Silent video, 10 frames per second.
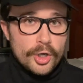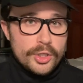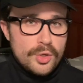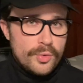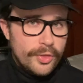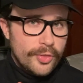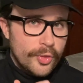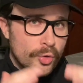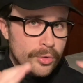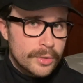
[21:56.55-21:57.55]
Are you
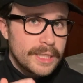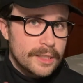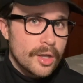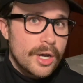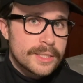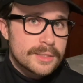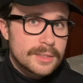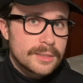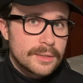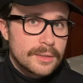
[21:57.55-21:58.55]
thoroughly
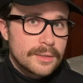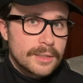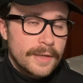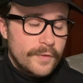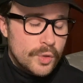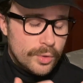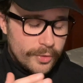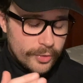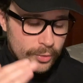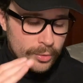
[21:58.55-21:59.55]
lost? If you are
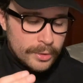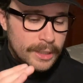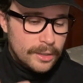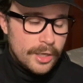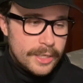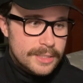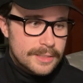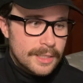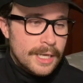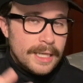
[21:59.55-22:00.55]
thoroughly lost,